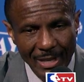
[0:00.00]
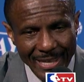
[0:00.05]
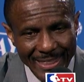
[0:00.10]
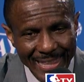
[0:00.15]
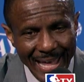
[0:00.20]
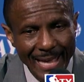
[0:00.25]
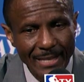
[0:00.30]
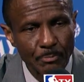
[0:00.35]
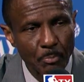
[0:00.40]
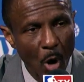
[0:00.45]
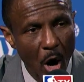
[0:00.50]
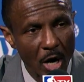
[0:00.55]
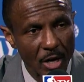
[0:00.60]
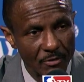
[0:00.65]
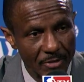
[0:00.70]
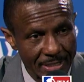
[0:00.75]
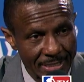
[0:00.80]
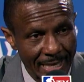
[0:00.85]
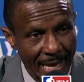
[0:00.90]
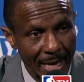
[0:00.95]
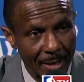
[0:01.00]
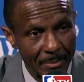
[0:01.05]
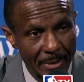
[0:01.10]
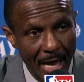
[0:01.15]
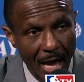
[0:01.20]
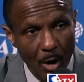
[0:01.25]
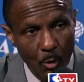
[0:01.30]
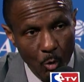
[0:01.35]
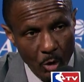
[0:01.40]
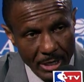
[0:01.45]
that part of his game
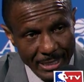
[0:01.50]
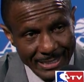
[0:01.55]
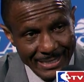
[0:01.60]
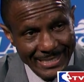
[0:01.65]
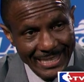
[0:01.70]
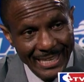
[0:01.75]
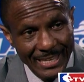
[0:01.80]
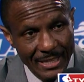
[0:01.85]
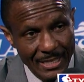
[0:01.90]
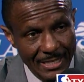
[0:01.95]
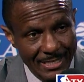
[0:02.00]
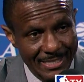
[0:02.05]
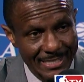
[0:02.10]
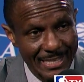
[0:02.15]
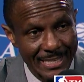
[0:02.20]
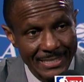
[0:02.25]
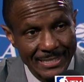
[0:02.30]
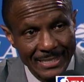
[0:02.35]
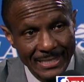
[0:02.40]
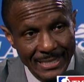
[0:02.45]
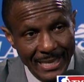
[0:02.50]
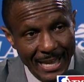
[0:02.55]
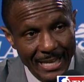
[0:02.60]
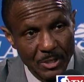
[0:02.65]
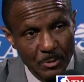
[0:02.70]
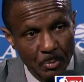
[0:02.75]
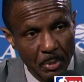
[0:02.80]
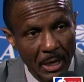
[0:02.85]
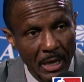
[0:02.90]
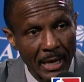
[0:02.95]
down where he's seeing the assist, the
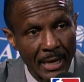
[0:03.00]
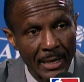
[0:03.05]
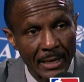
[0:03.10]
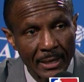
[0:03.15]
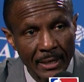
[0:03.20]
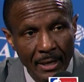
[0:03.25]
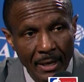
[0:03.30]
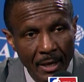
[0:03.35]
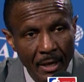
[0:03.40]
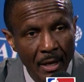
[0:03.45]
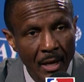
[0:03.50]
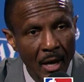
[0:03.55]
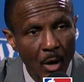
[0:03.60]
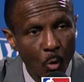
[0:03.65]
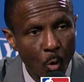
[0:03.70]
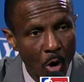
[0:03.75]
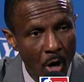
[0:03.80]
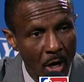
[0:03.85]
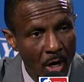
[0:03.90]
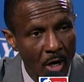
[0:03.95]
next play, where a